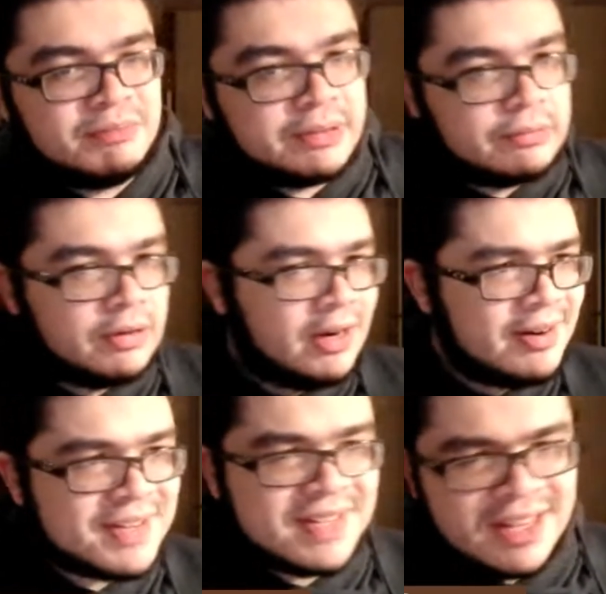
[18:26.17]
But
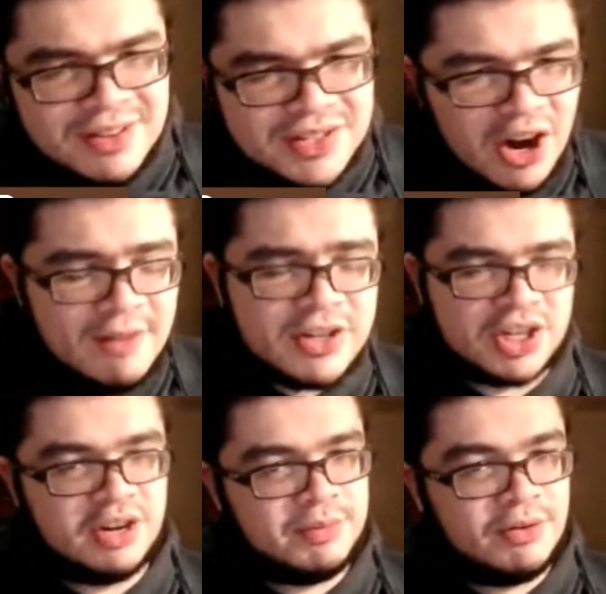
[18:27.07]
where are Snell and
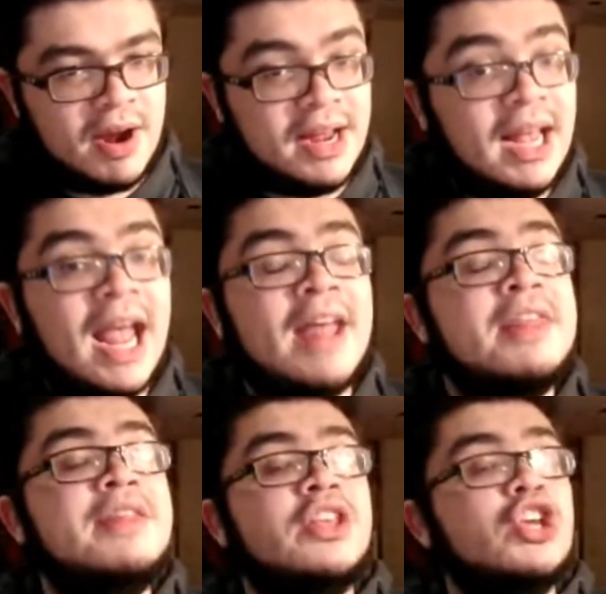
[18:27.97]
Darvish going to be, right?
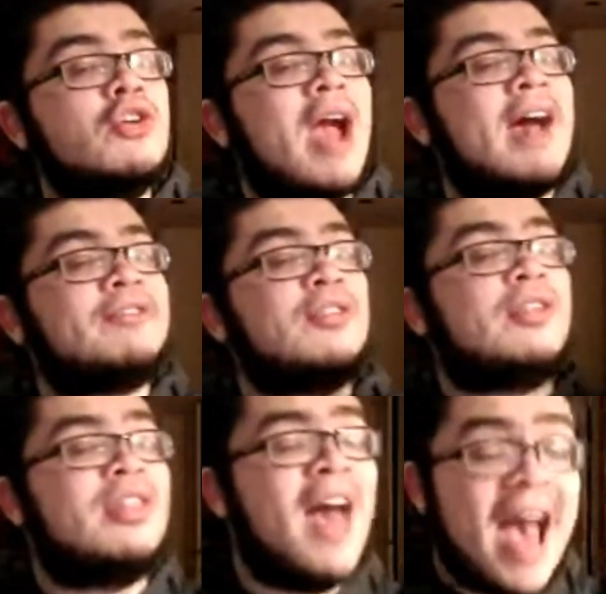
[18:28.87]
And then the year after
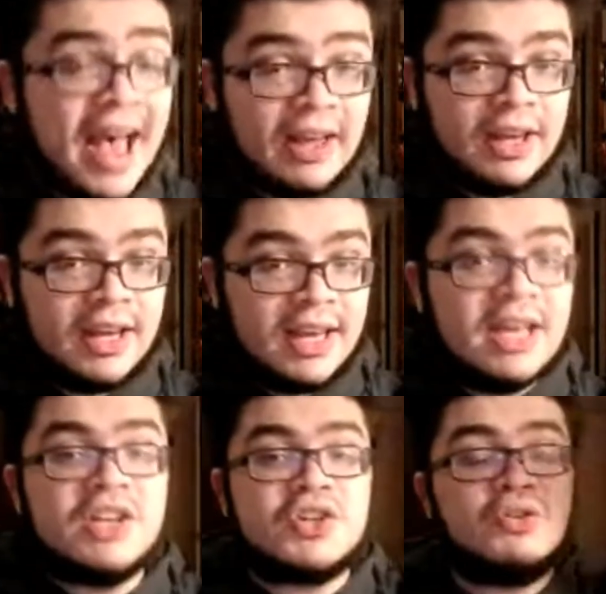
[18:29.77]
that,
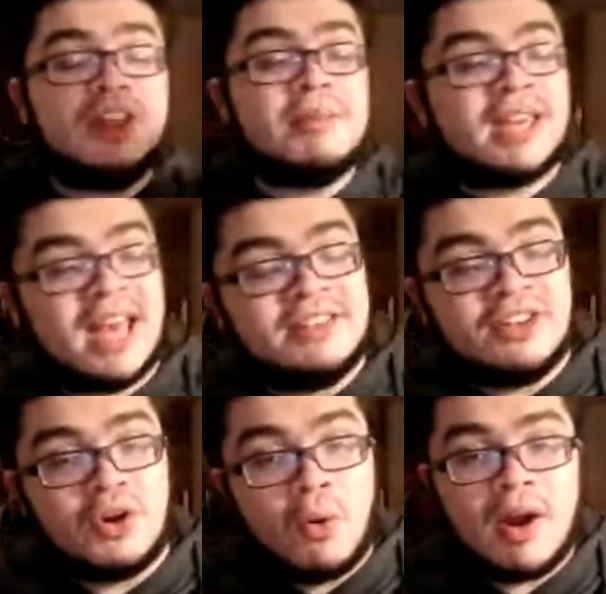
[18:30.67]
it is only
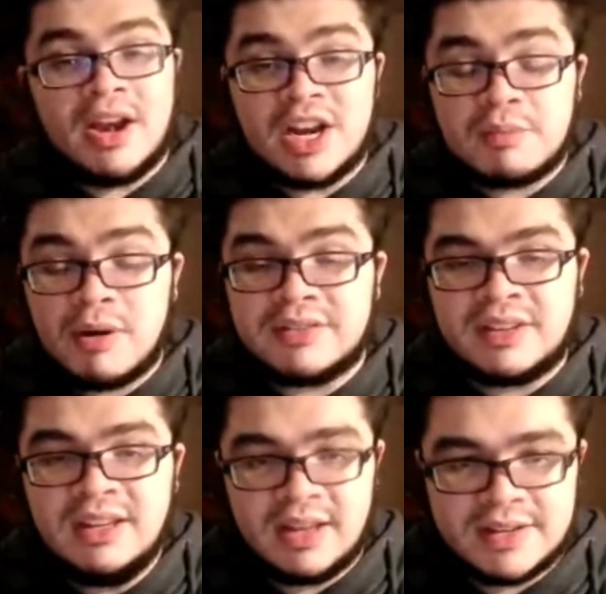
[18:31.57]
Mackenzie Gore and Nick
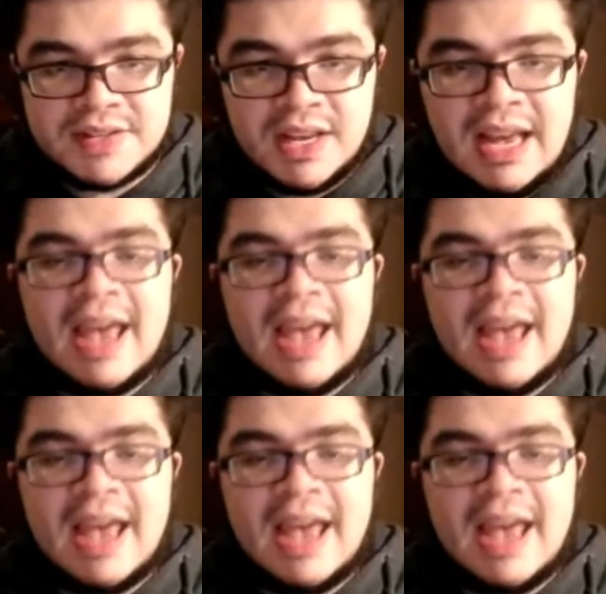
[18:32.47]
Martinez.